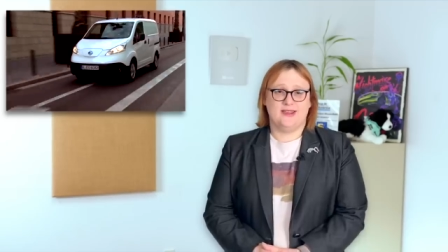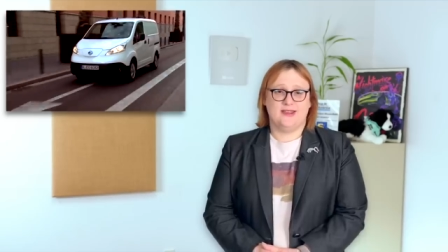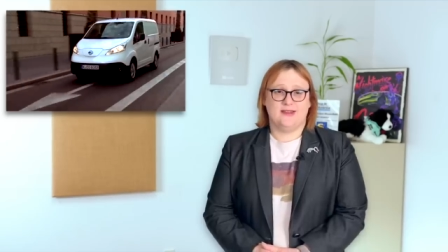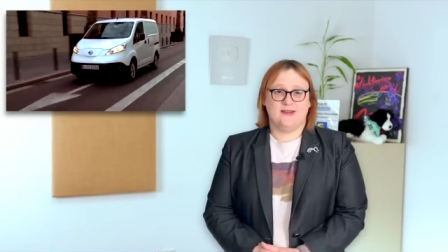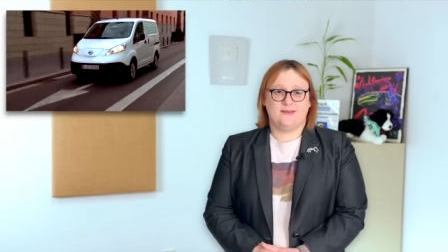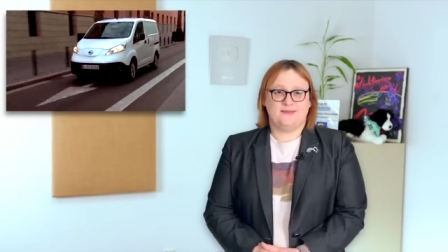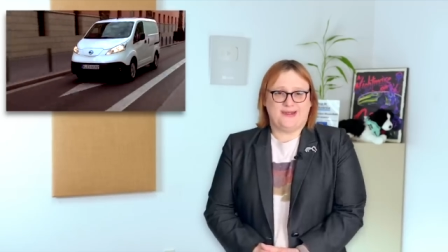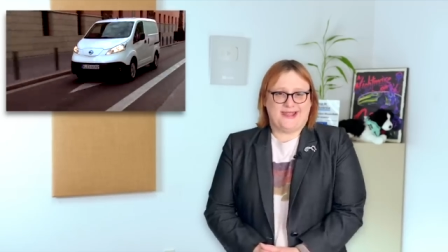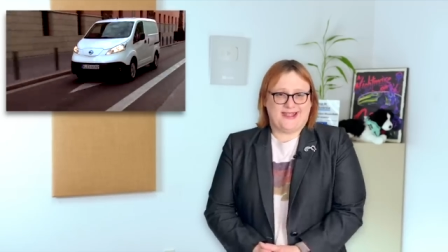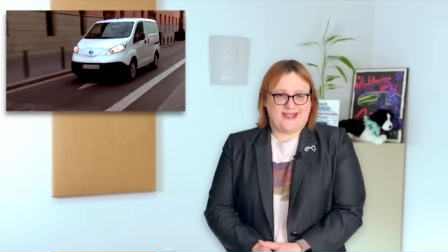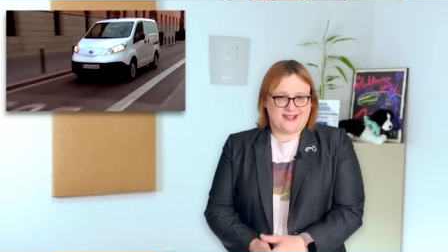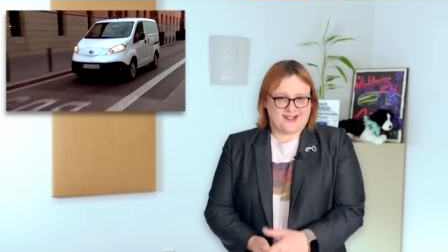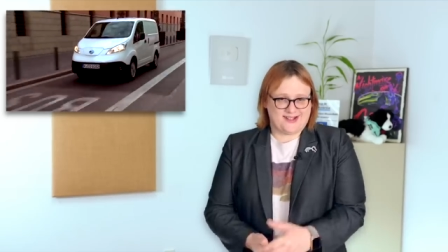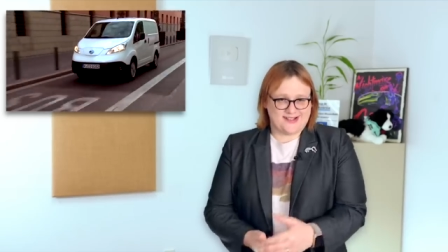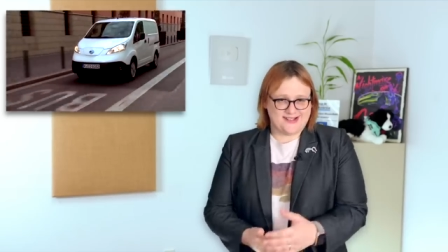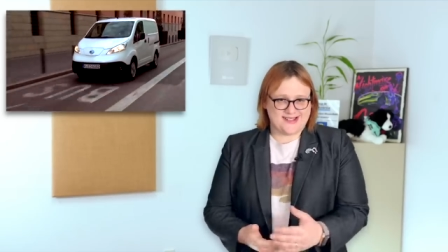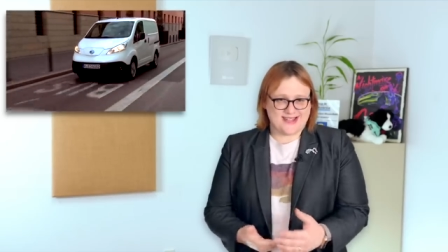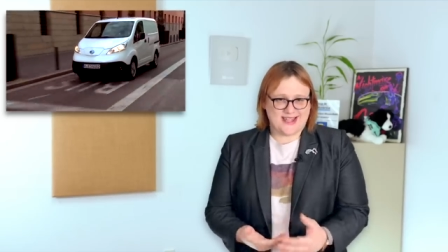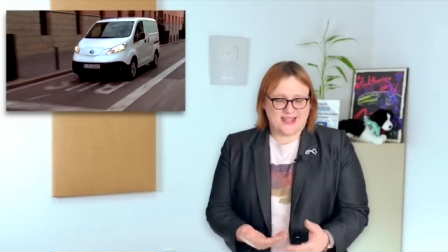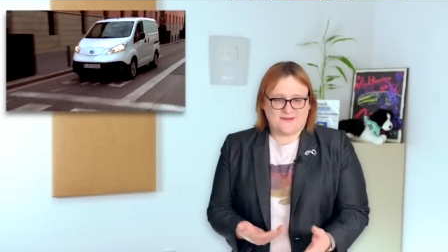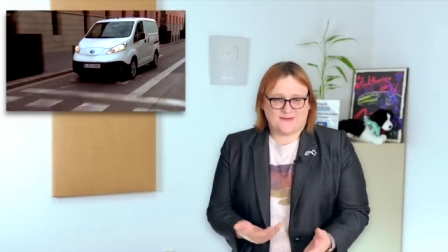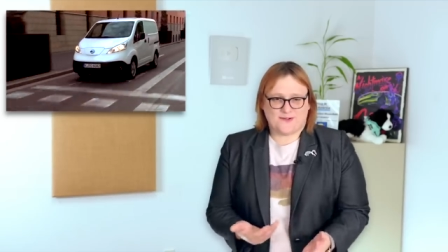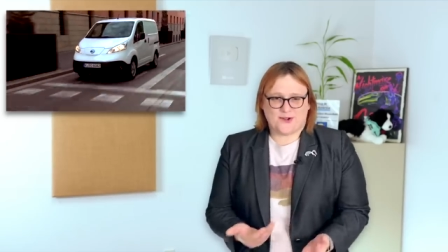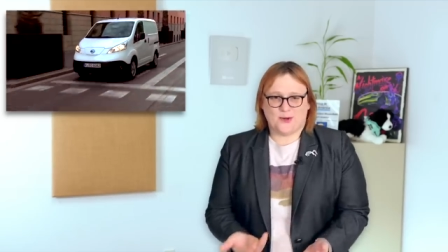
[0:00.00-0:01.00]
Because
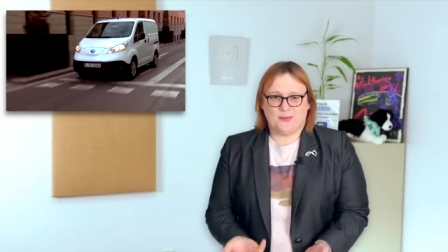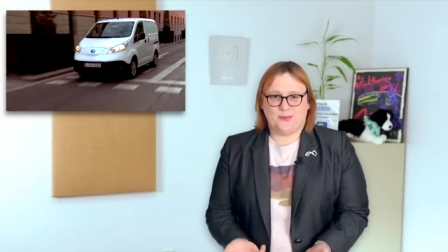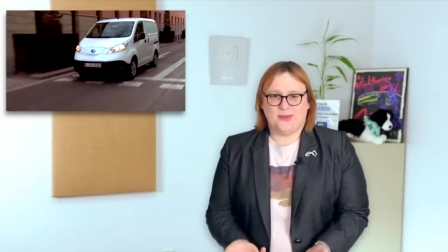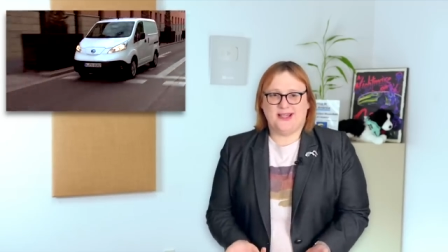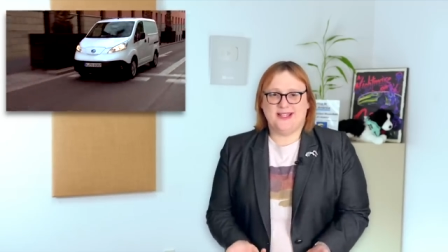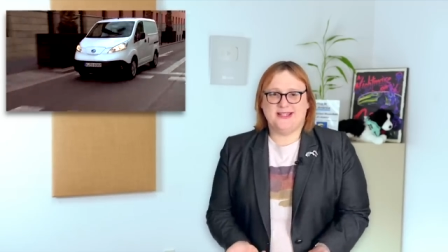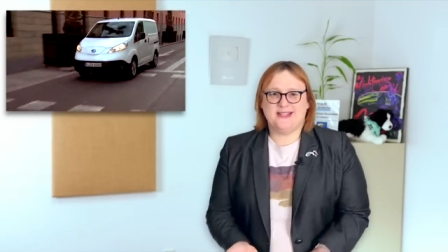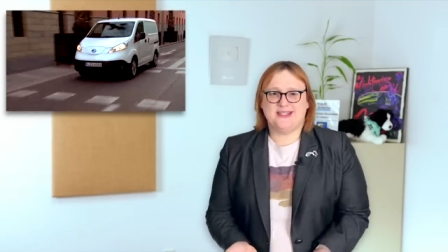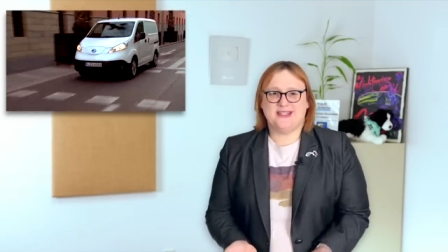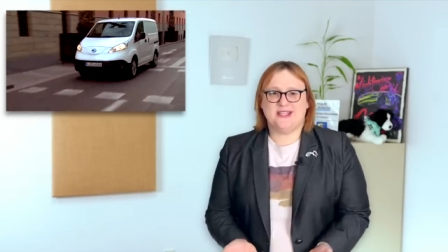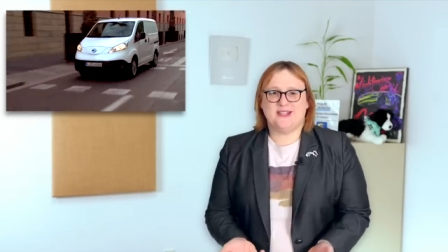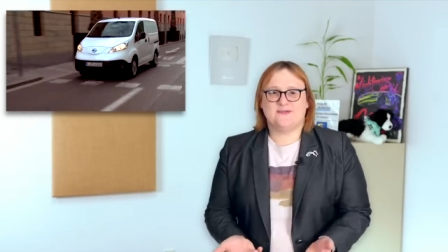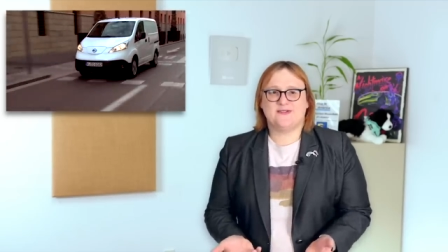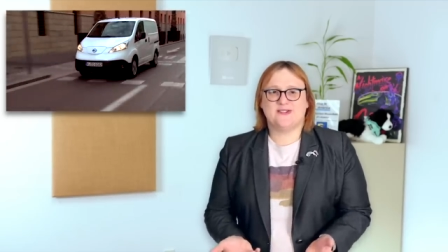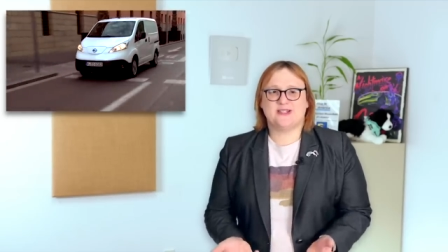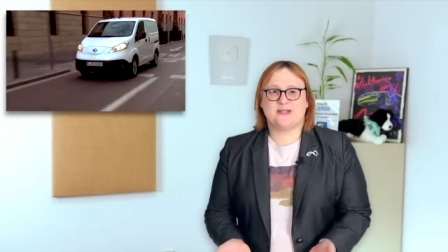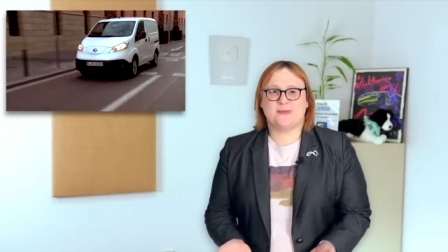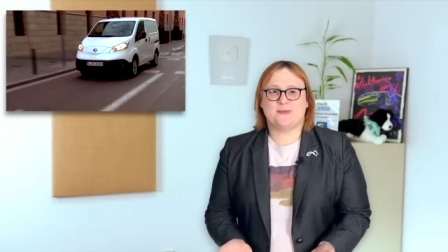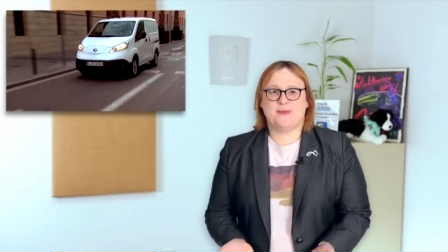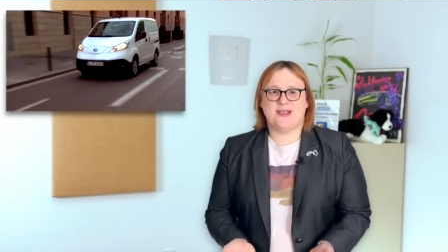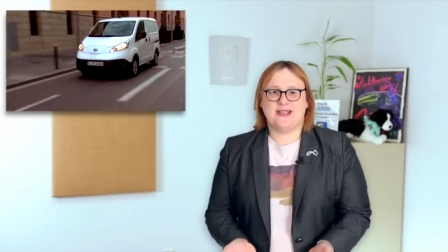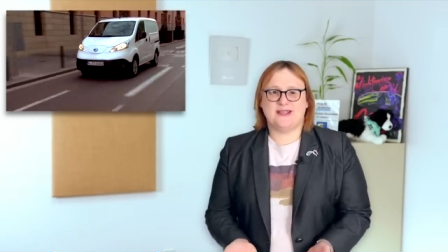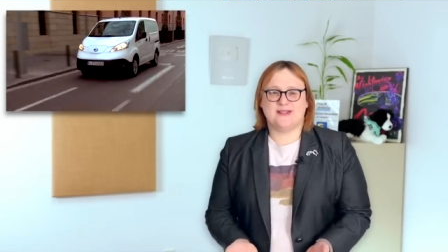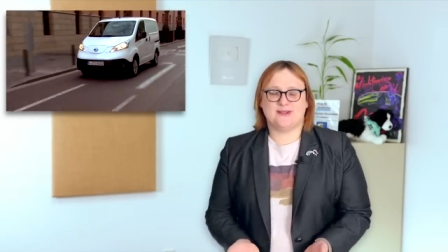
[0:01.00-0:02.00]
they've got plenty of
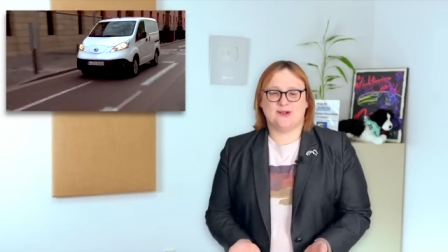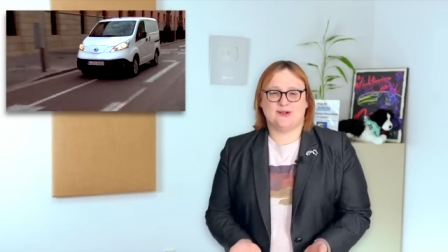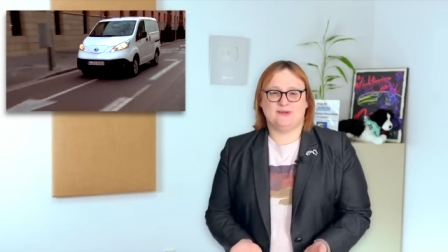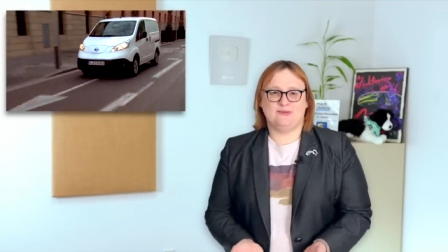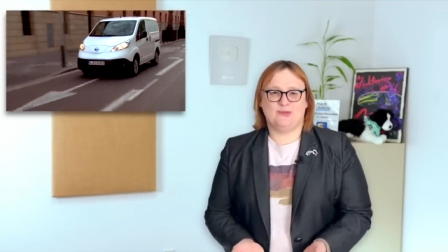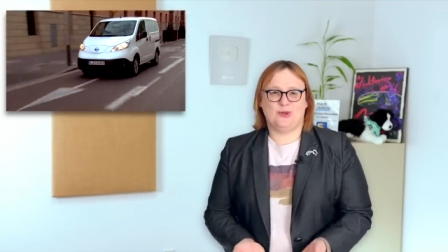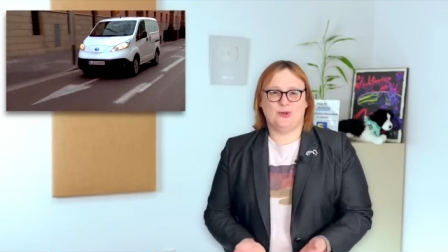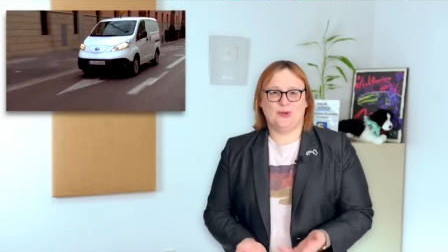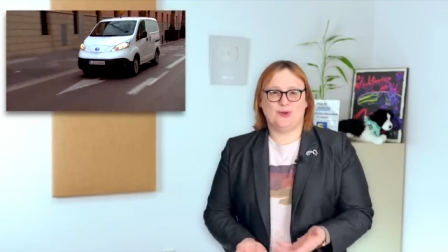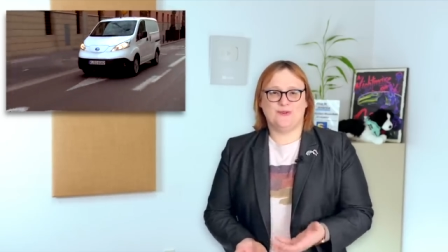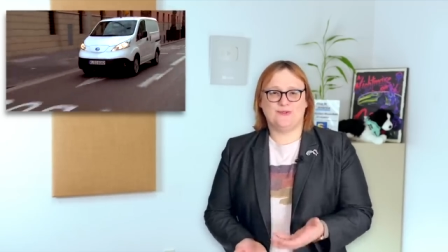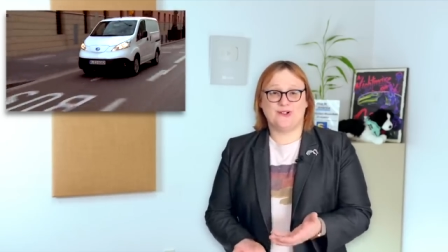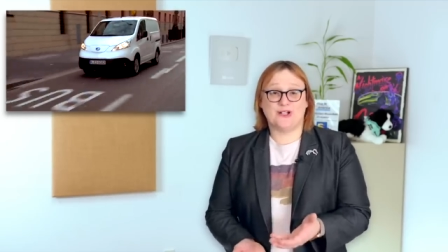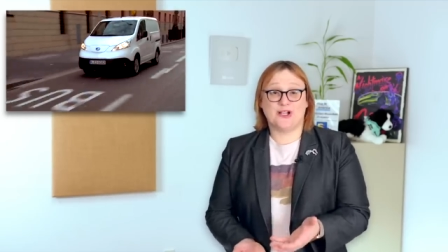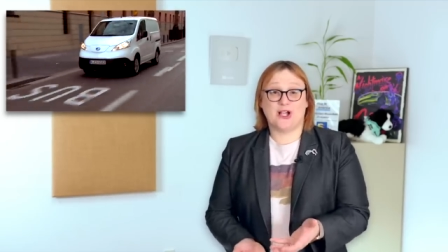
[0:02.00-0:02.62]
space on board for